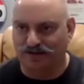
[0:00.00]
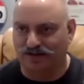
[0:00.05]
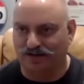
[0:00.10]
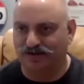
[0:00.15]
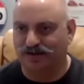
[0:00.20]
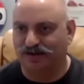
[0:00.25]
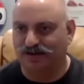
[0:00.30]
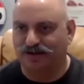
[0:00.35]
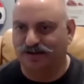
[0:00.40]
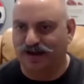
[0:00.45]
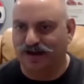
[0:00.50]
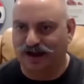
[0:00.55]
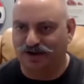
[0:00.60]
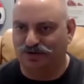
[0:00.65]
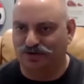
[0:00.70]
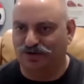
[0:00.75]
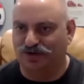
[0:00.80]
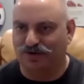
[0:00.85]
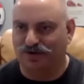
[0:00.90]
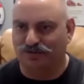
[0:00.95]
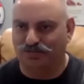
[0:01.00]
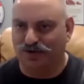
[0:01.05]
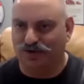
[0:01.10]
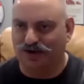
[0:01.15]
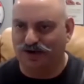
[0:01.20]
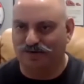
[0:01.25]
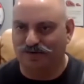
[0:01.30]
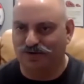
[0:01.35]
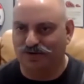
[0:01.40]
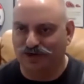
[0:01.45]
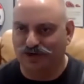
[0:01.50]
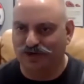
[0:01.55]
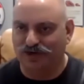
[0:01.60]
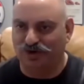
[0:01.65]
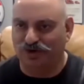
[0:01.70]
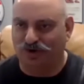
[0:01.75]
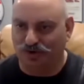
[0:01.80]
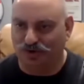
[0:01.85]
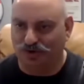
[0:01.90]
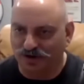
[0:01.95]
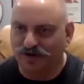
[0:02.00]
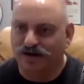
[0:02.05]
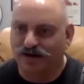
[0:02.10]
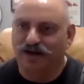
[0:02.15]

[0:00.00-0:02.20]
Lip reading: And I don't drink beer, I'm a teetotaler.